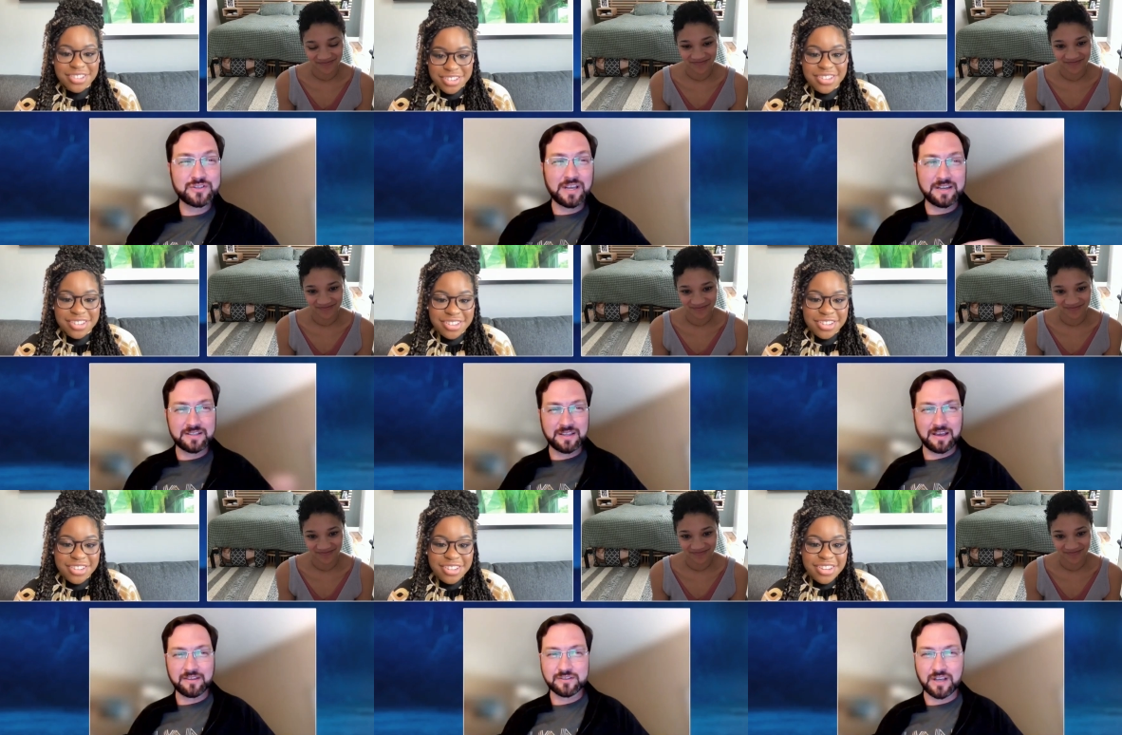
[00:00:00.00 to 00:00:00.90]
Speaker 1: I was saying to
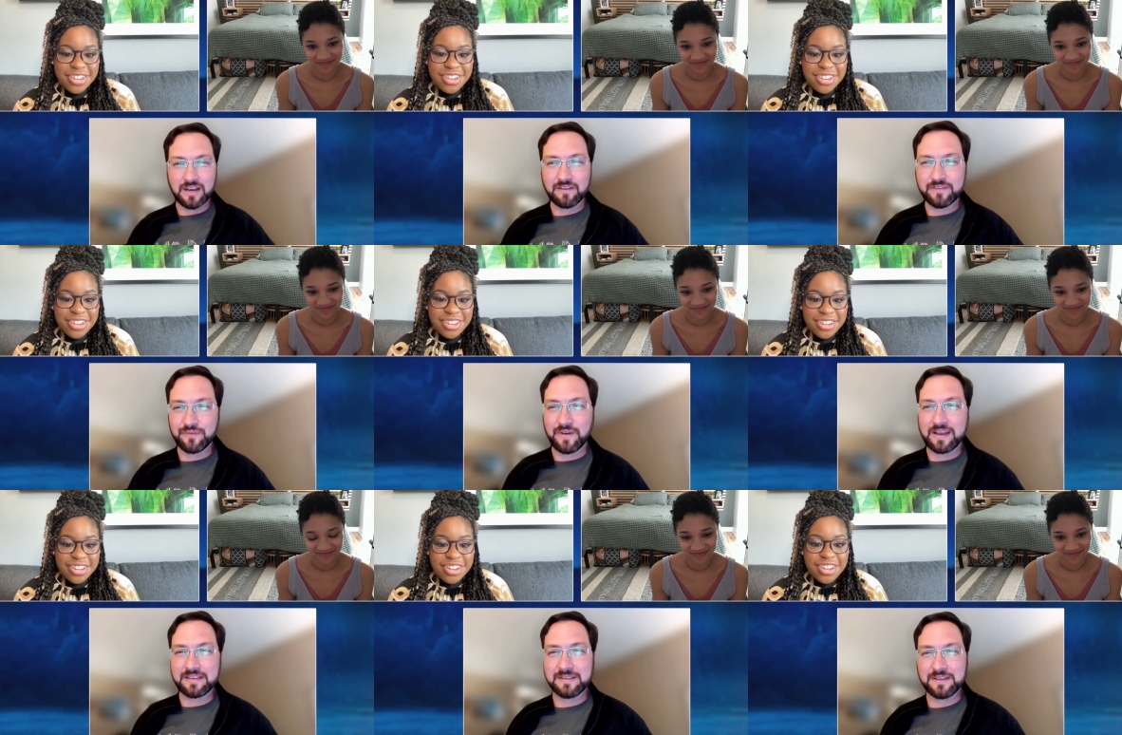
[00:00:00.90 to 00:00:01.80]
the others, I love the
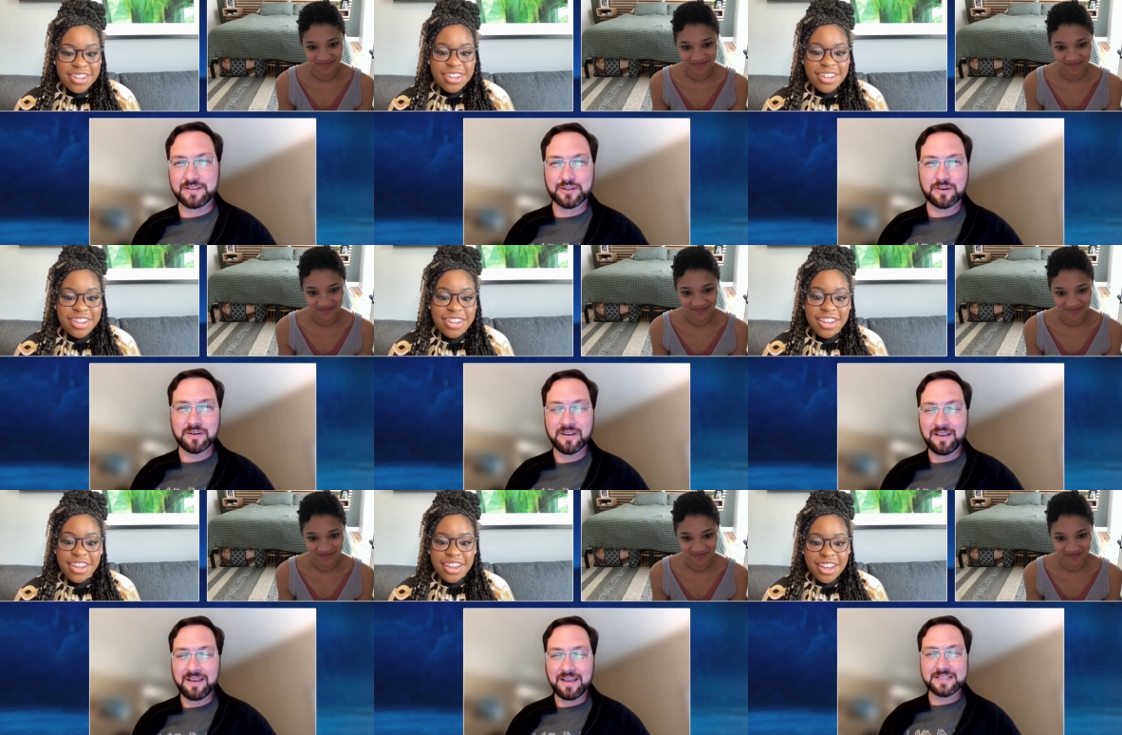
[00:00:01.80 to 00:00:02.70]
fact that these are
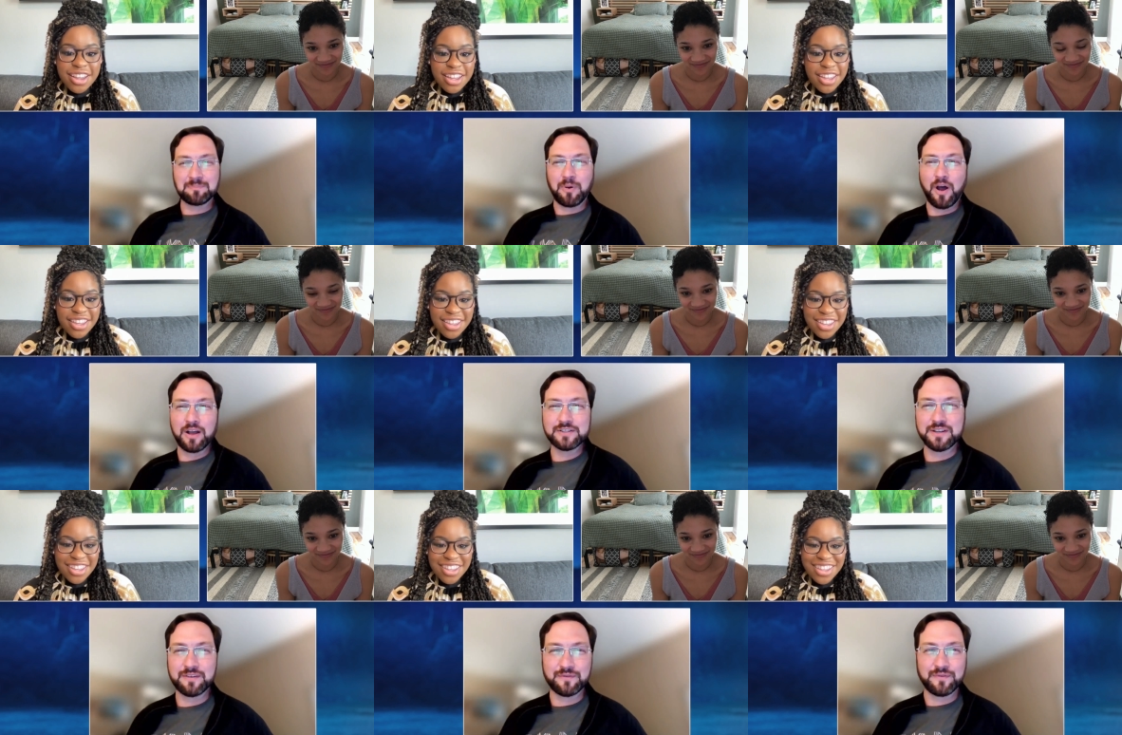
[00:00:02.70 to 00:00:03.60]
it's a
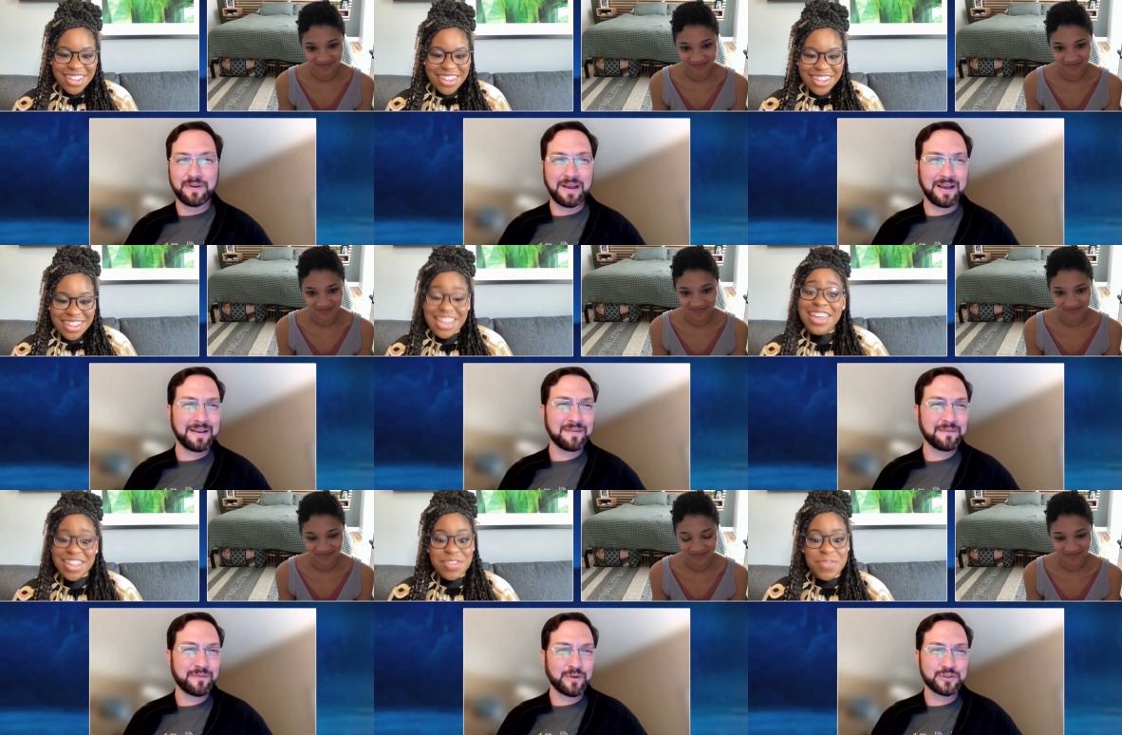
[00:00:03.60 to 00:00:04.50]
positive uh,
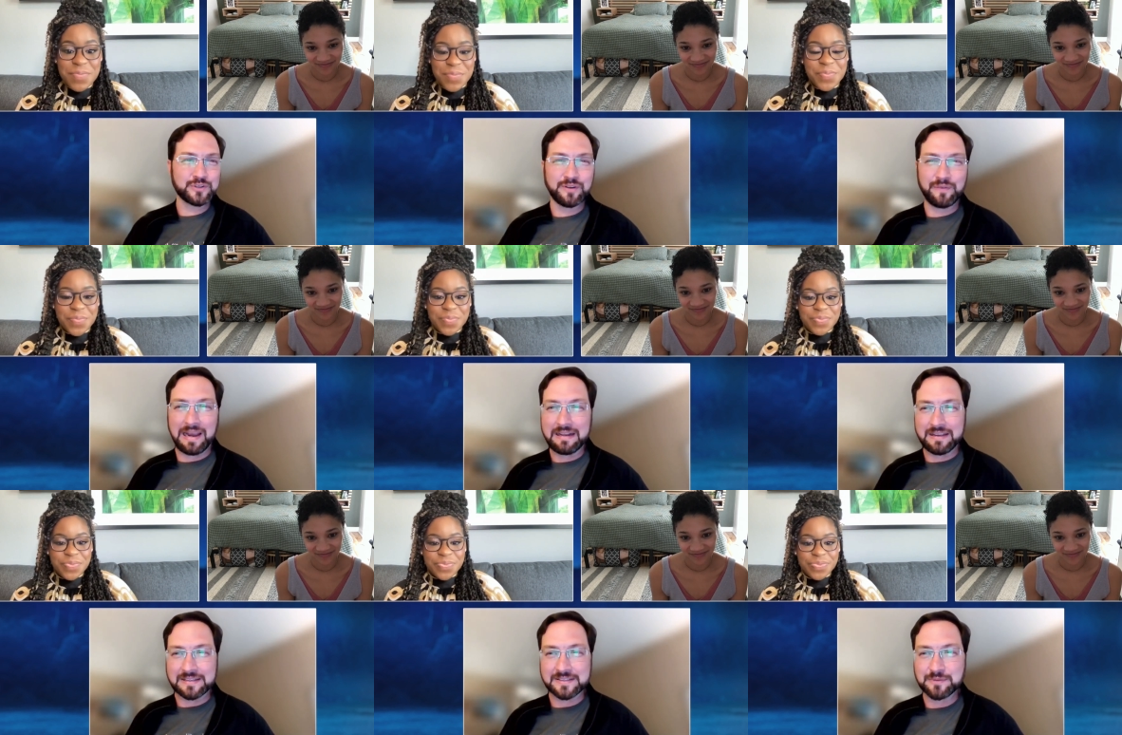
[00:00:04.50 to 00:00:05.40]
version of
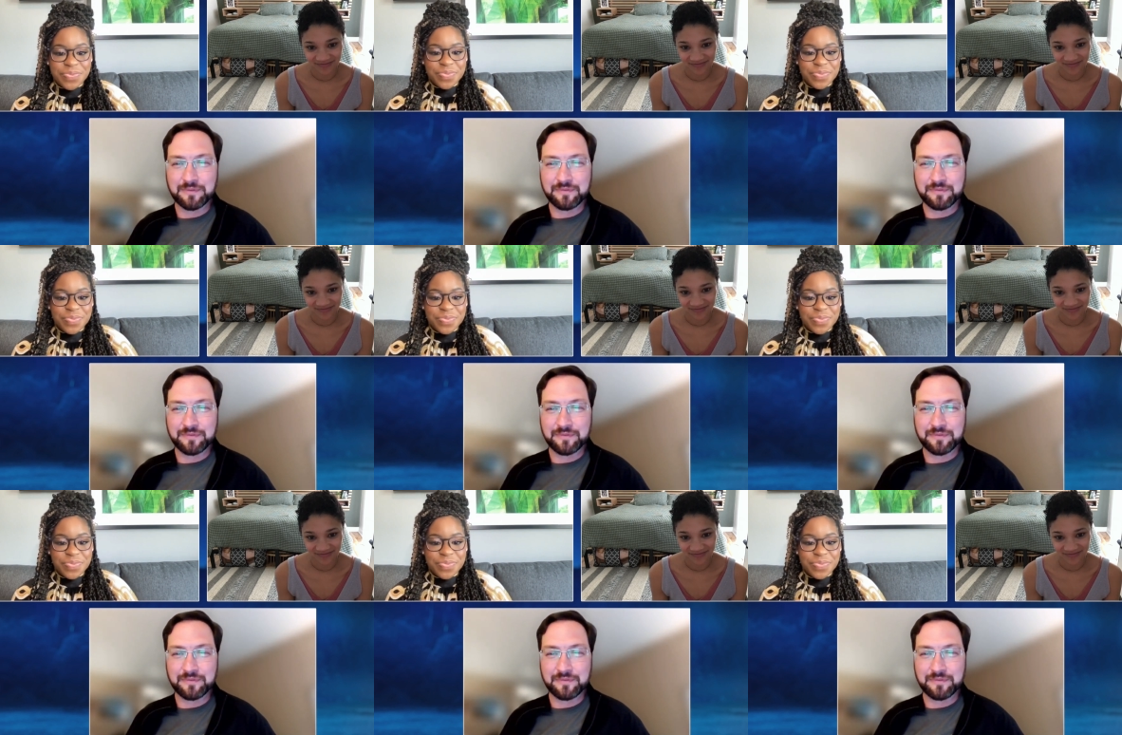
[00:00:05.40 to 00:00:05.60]
aliens.